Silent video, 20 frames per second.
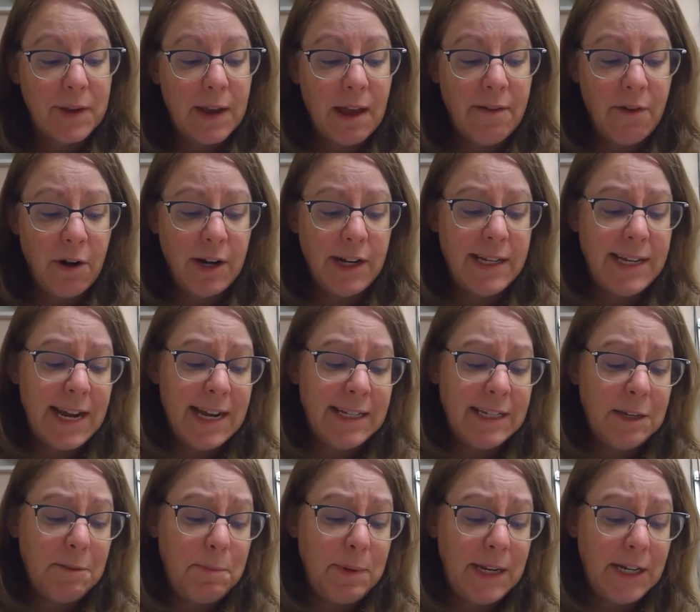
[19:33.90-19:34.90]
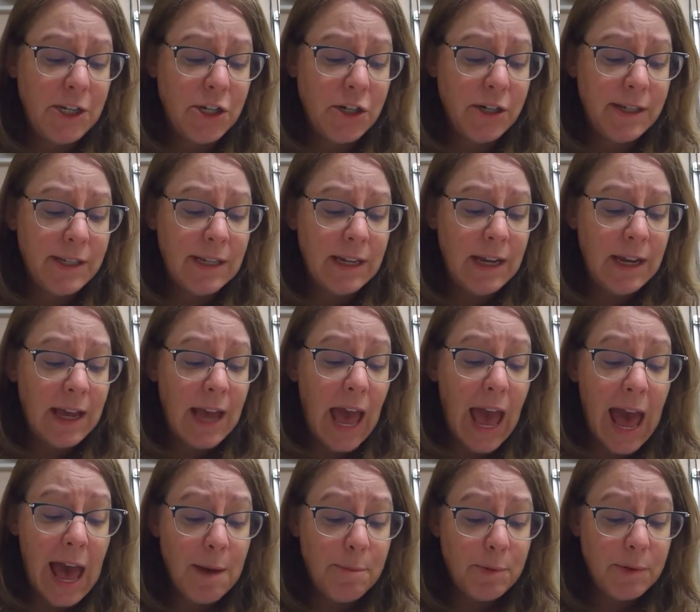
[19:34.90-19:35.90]
"I've already tasted peaches,
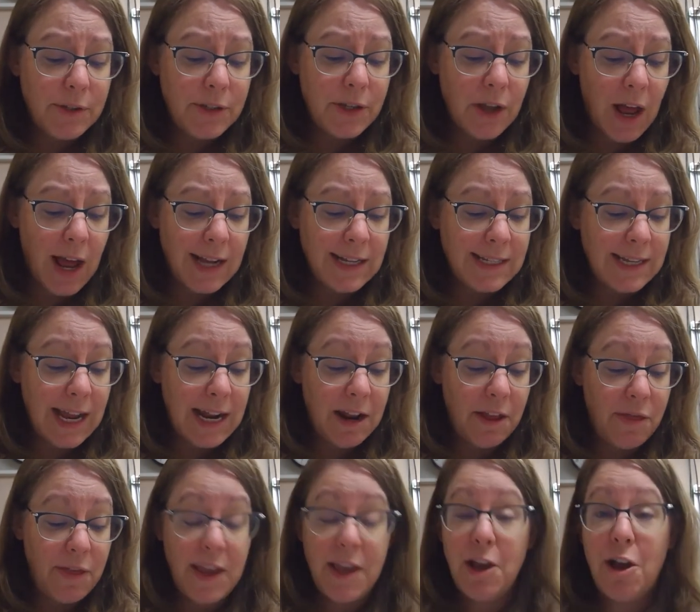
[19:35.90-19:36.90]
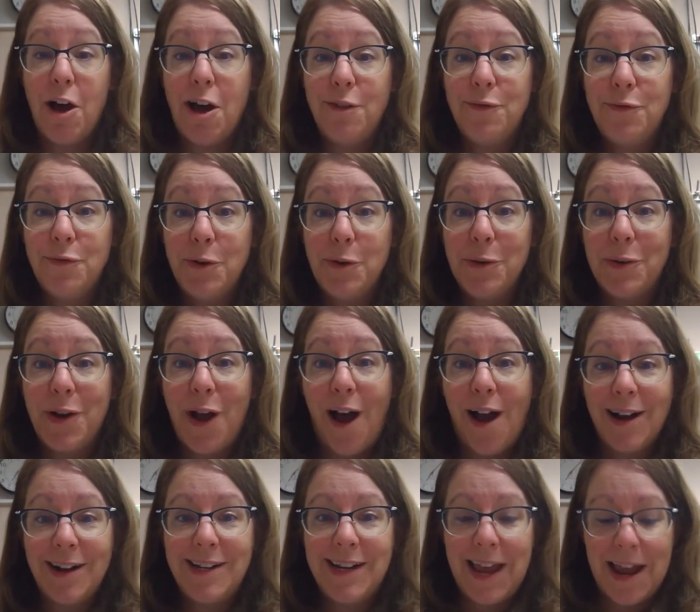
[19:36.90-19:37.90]
applesauce, and a thing called fruit
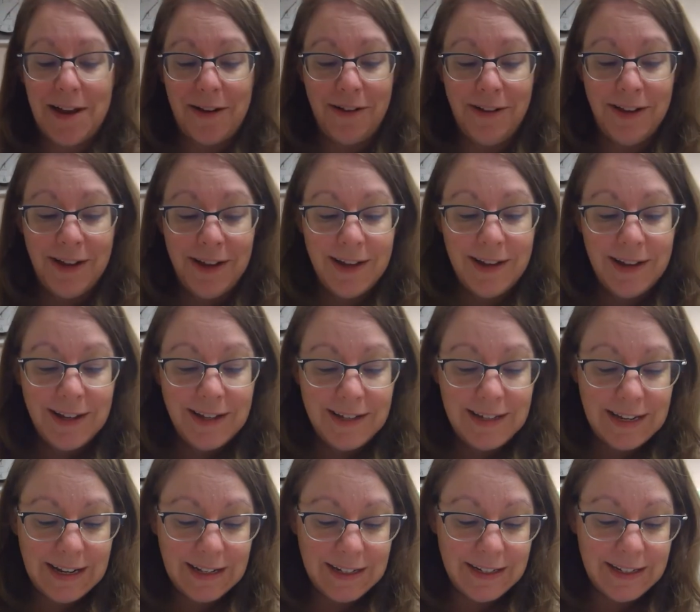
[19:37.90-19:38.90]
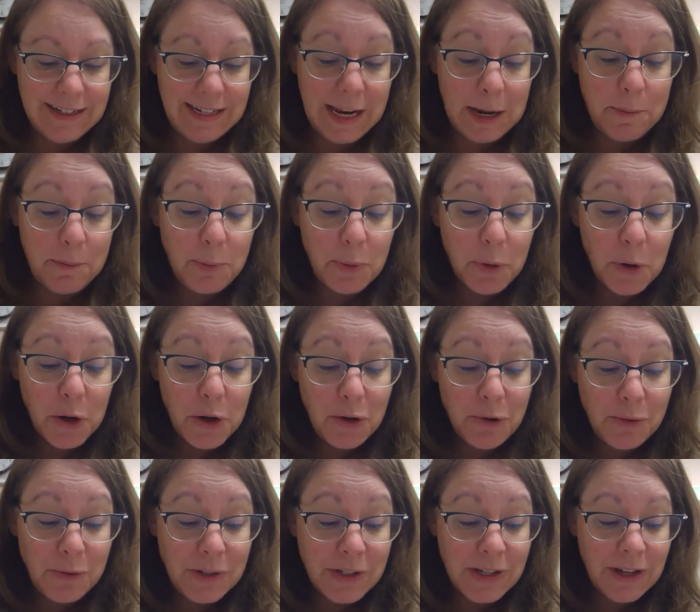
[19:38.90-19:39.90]
cocktail," said Lizzie, "and
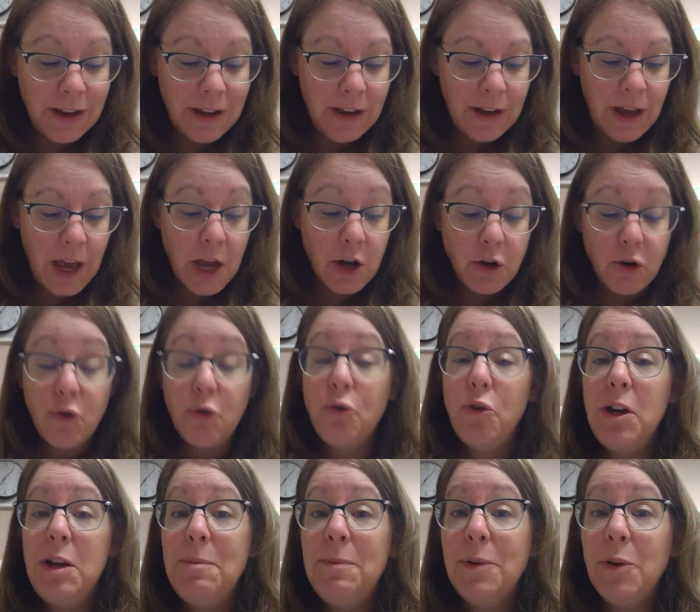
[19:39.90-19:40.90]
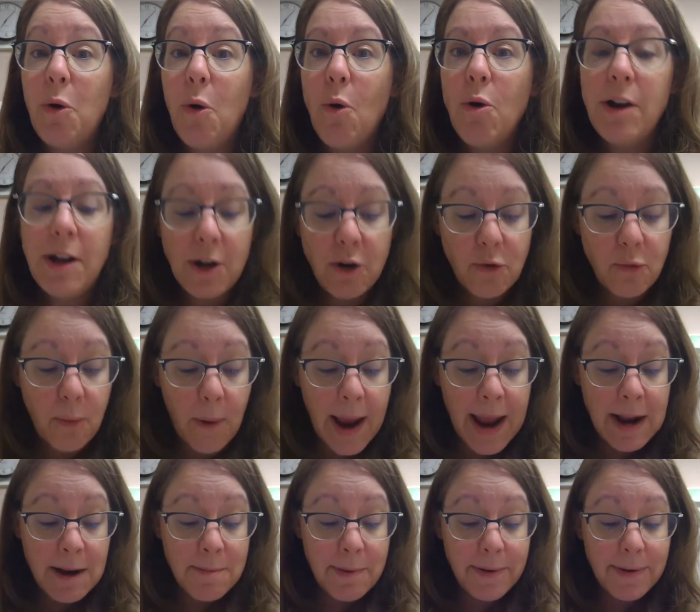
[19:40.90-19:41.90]
prunes, and creamed corn, and
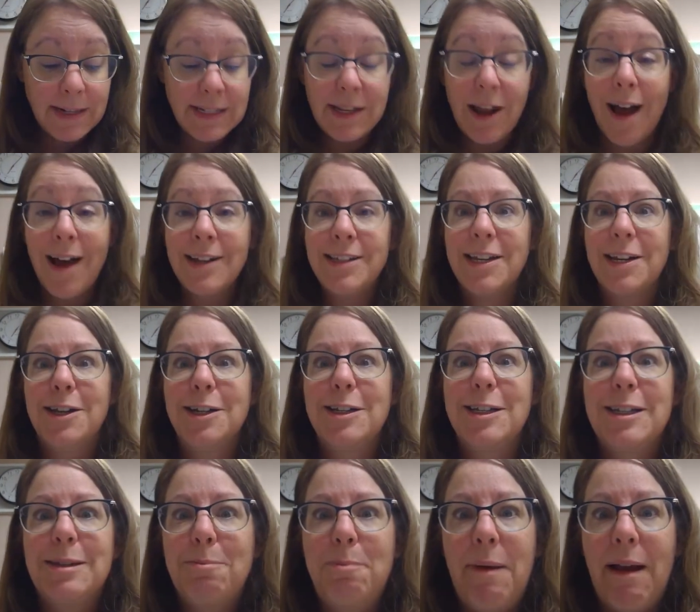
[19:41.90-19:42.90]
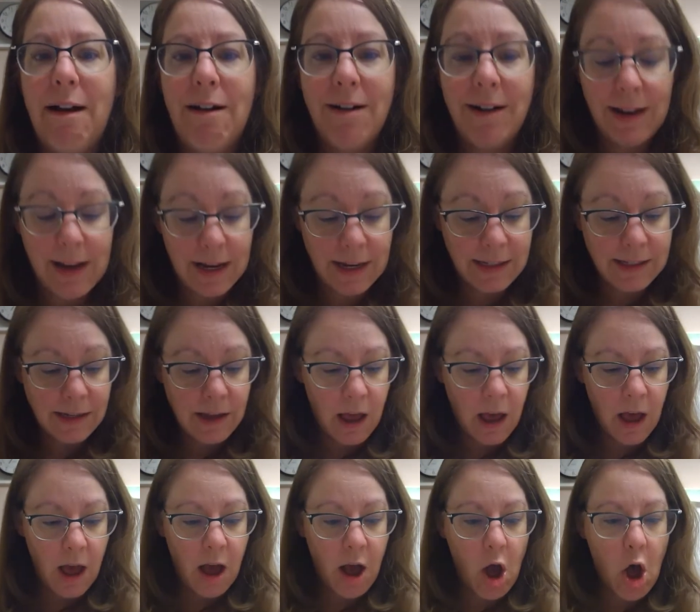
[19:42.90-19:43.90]
cranberry sauce, and asparagus."
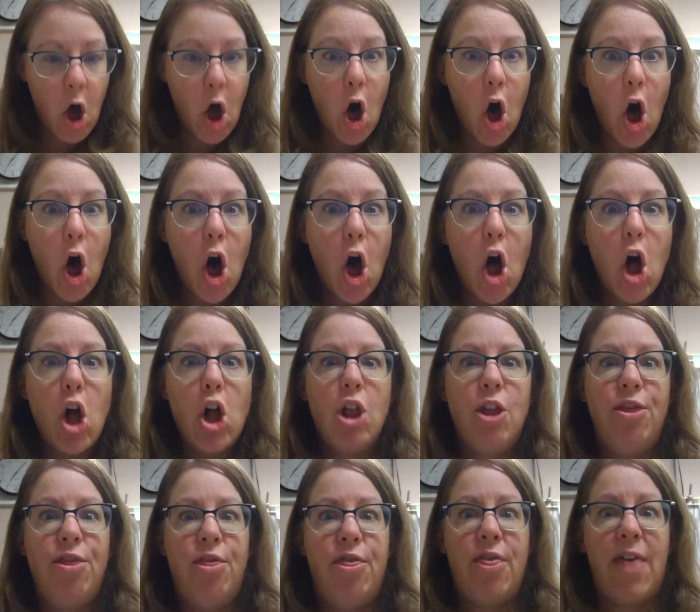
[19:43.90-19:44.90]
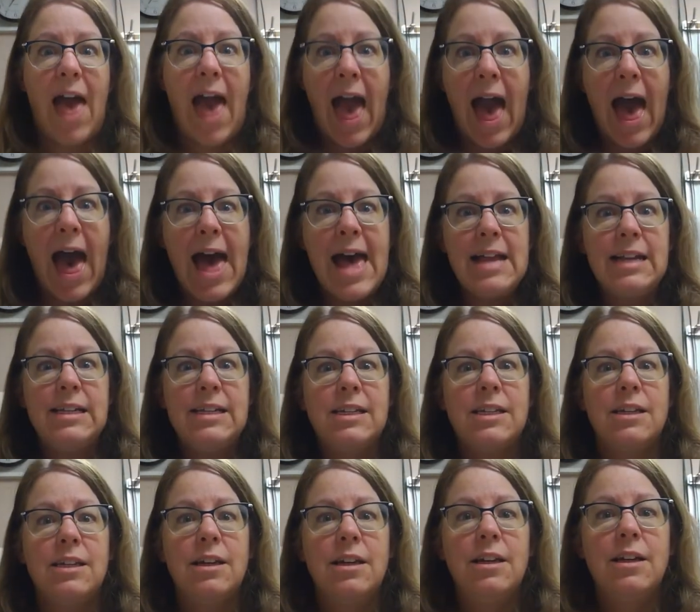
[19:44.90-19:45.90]
"All
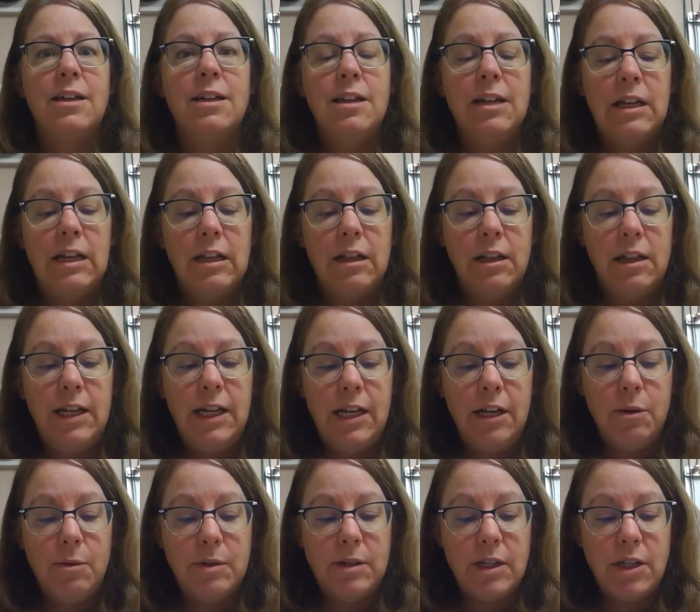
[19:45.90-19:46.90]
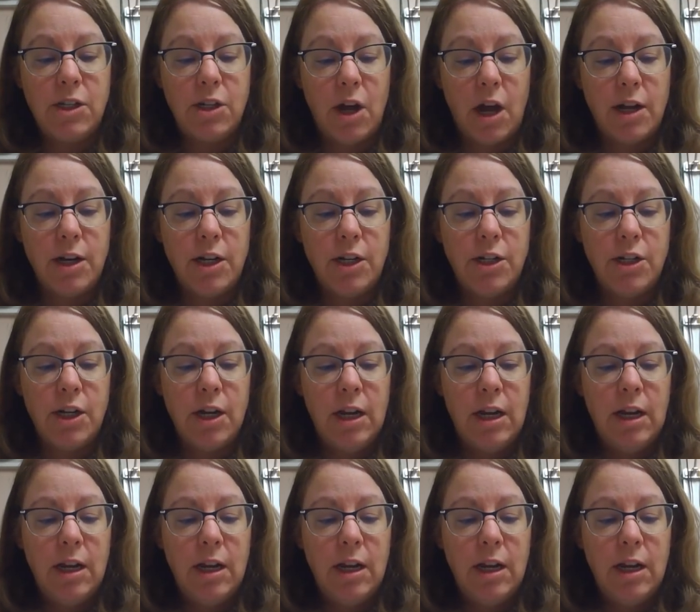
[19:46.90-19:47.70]
that?" Lina was astonished.